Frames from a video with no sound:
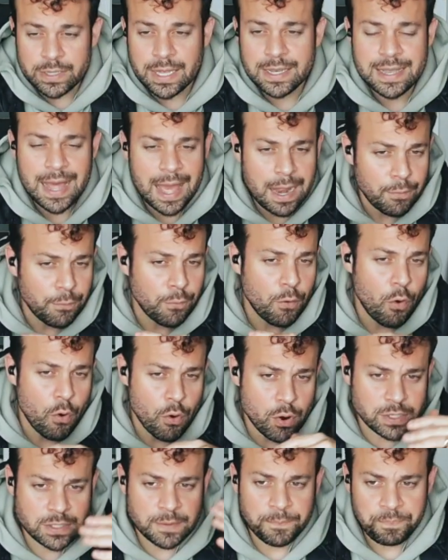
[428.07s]
And then, of
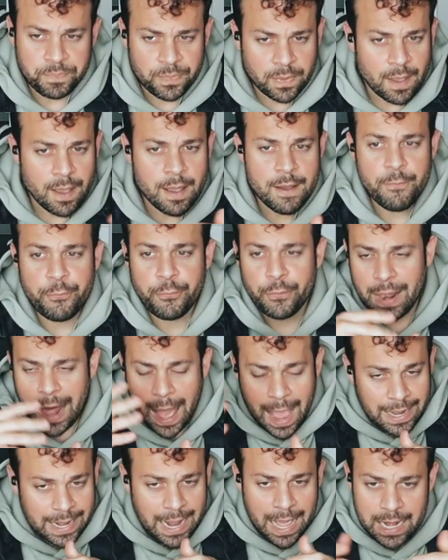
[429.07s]
course,
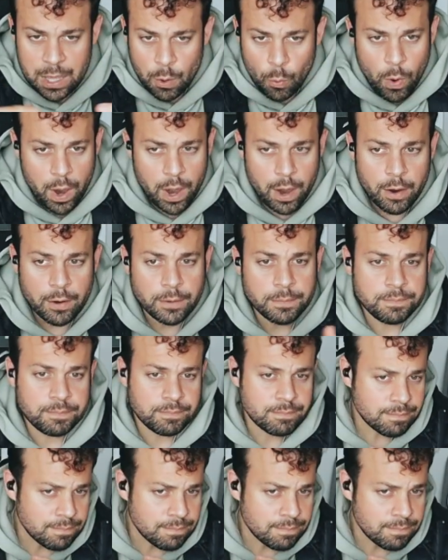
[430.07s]
flying anywhere,